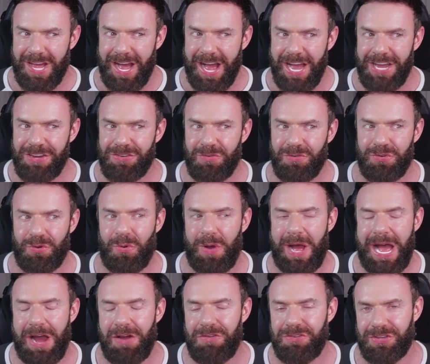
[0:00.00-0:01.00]
don't know
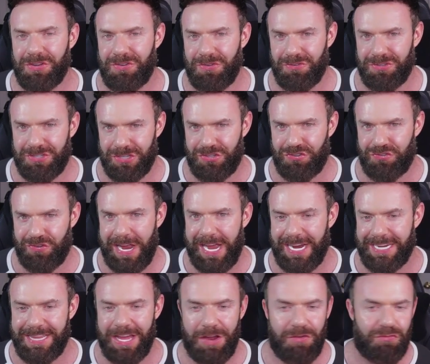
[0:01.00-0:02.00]
how they're going to track
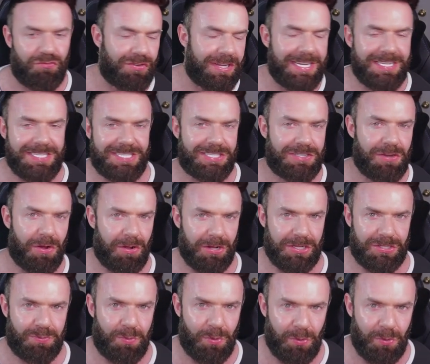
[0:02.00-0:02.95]
that reinstalls won't